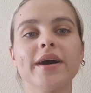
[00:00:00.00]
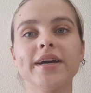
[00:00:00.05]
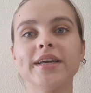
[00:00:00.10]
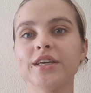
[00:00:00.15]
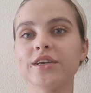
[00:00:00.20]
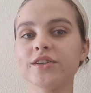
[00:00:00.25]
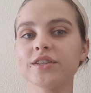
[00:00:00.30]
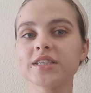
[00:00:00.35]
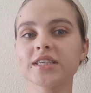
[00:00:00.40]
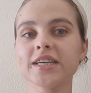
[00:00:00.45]

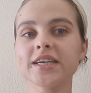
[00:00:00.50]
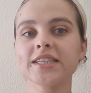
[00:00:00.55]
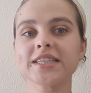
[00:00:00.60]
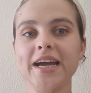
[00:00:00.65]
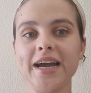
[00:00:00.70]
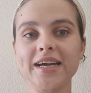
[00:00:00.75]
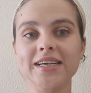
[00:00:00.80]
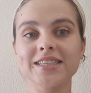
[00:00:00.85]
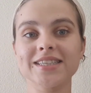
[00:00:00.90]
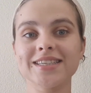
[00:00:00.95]
using
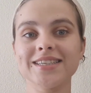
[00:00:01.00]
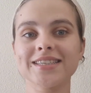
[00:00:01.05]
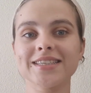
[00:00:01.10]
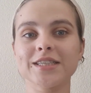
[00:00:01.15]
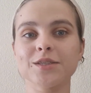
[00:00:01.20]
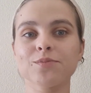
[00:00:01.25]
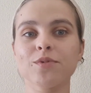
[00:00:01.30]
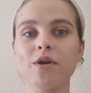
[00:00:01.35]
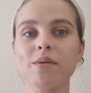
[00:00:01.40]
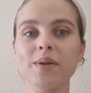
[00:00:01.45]
taxis is
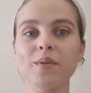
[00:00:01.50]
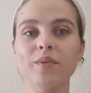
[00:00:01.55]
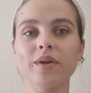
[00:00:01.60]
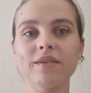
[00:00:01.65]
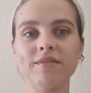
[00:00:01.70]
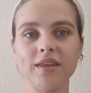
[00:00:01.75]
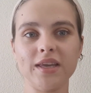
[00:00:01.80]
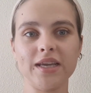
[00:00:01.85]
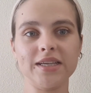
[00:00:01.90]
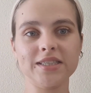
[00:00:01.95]
probably one of
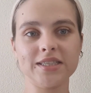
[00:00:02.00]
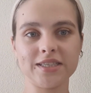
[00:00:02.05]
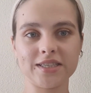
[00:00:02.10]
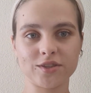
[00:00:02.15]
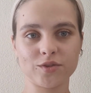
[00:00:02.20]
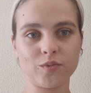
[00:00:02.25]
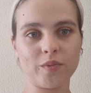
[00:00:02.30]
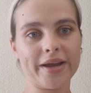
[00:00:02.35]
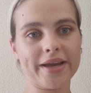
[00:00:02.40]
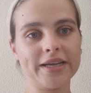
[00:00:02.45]
the
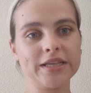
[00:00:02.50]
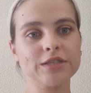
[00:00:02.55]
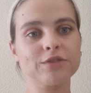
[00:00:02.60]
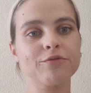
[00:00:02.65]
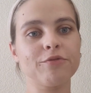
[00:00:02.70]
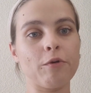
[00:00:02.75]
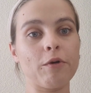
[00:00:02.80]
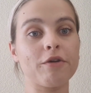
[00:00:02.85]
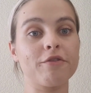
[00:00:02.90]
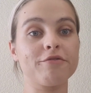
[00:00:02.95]
easiest ways
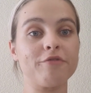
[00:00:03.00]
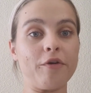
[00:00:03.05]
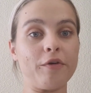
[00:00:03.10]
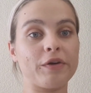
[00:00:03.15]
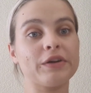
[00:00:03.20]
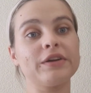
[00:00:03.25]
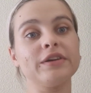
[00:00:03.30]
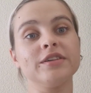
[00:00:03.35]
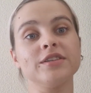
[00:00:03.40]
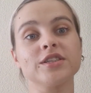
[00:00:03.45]
for
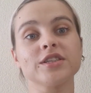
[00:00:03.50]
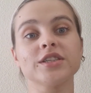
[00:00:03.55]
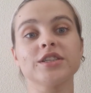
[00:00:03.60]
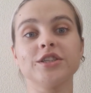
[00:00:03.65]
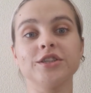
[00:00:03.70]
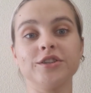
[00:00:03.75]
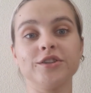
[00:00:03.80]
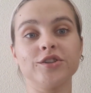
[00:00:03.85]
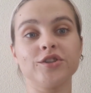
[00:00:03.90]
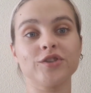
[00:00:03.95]
foreigners
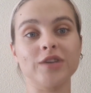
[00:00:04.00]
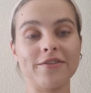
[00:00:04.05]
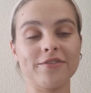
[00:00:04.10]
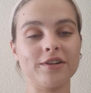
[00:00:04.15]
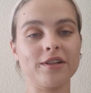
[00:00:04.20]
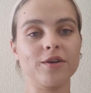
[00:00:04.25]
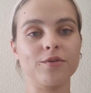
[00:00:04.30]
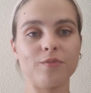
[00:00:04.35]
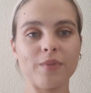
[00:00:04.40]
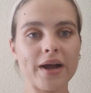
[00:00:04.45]
to travel
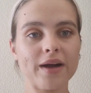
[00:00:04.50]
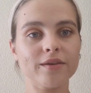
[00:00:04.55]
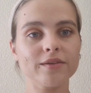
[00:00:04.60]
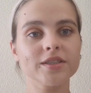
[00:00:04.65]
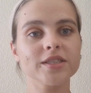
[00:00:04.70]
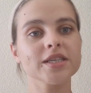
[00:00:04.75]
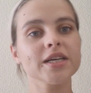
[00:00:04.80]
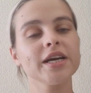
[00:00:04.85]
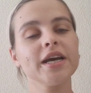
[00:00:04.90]
around.